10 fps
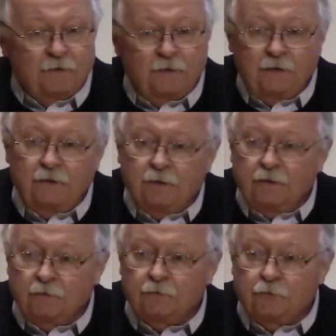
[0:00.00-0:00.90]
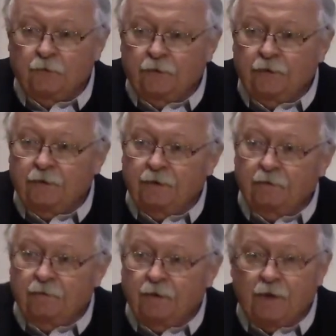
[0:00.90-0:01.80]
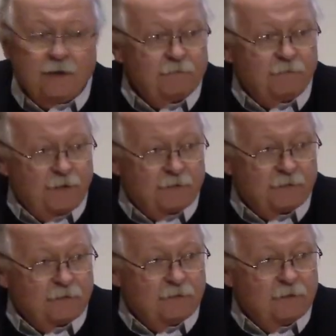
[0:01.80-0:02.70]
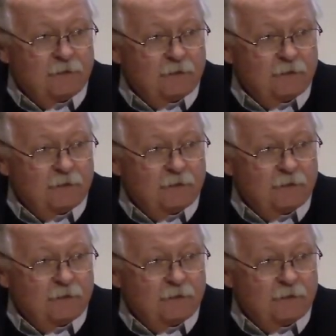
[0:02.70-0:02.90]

truly the godfather